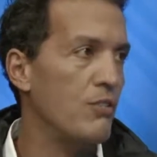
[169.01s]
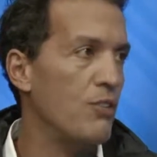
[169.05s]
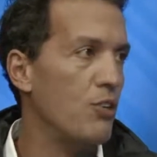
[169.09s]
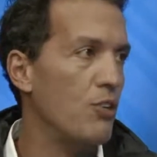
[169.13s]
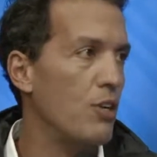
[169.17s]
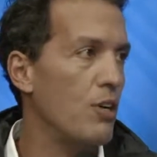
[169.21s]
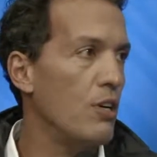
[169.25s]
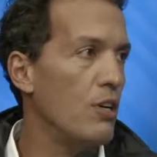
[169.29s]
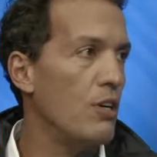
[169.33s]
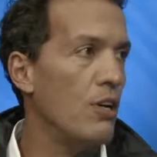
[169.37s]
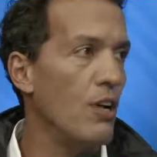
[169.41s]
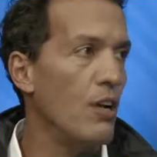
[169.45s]

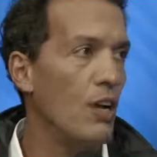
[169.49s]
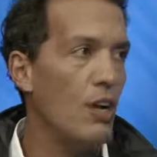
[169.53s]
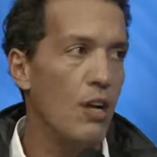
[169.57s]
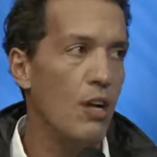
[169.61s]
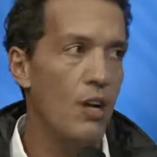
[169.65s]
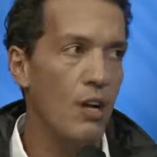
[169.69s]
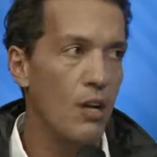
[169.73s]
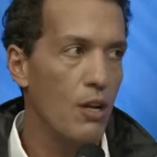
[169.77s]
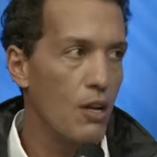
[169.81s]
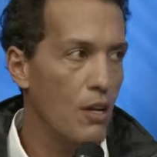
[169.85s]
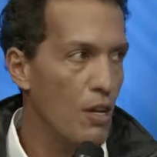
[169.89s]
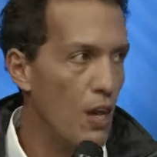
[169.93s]
they're
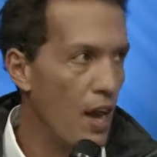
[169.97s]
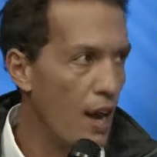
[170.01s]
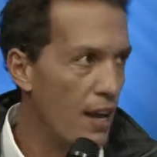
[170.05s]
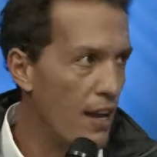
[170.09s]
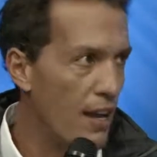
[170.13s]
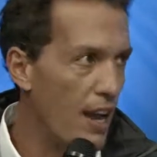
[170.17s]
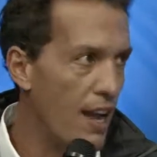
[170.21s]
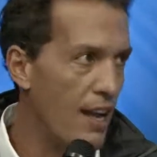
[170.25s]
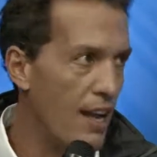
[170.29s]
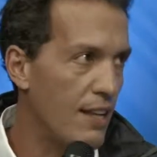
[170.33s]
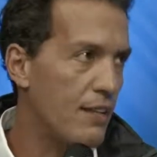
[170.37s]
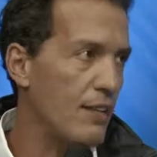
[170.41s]
not
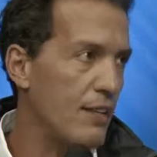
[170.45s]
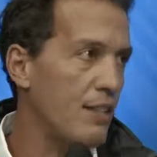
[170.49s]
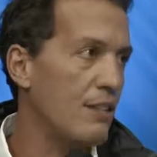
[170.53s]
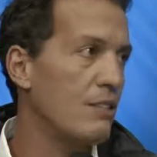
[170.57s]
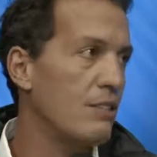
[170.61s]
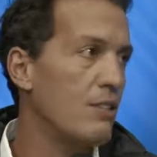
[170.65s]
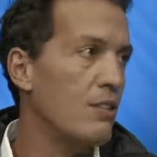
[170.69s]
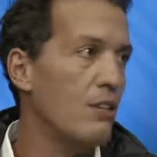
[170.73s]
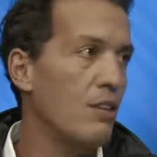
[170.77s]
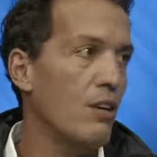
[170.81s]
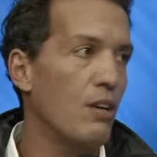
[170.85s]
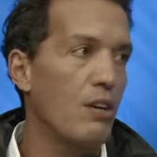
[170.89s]
at
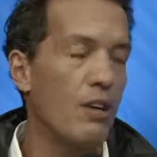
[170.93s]
this